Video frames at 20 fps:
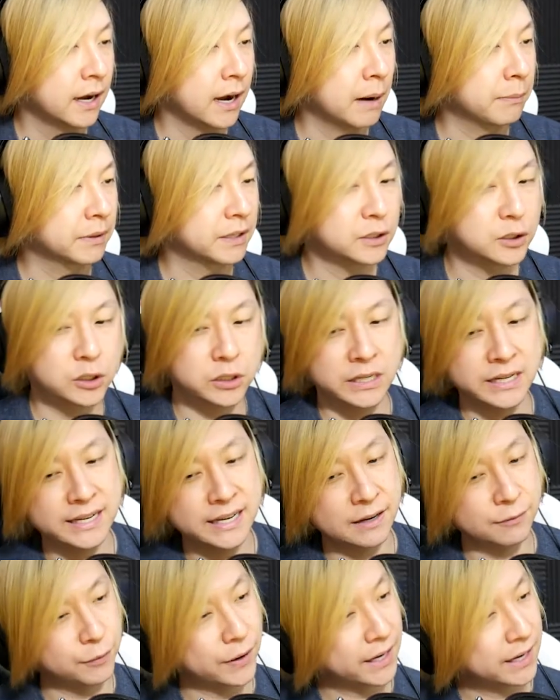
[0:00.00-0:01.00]
I'm gonna
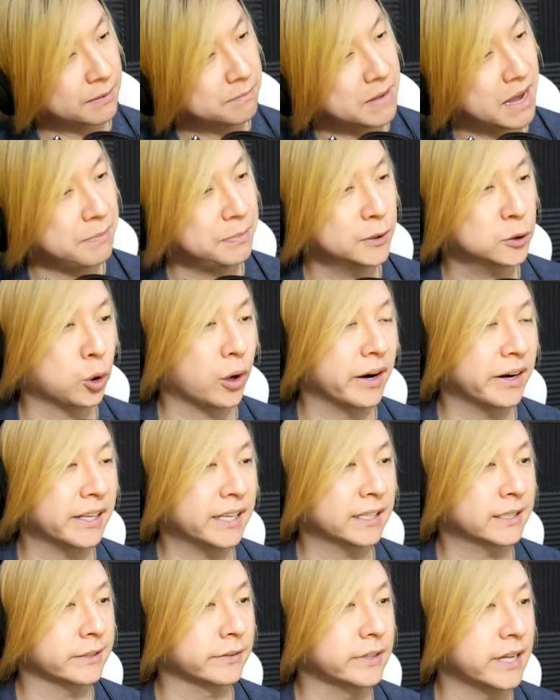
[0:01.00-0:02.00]
see if I can maybe try to
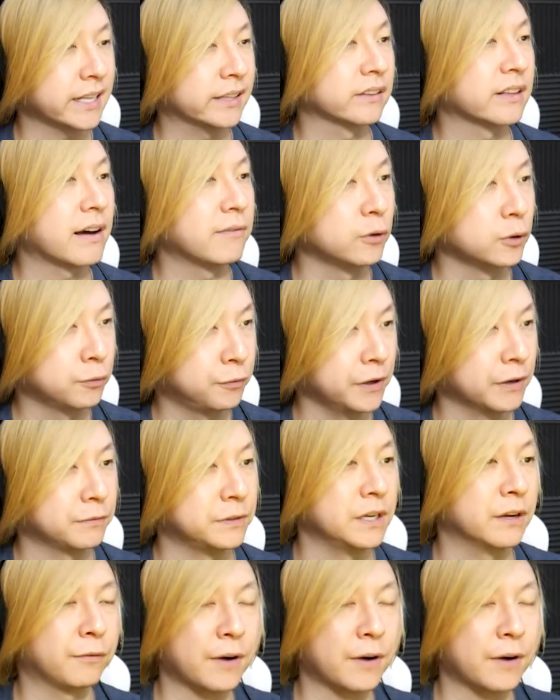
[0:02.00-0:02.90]
get to like level 50.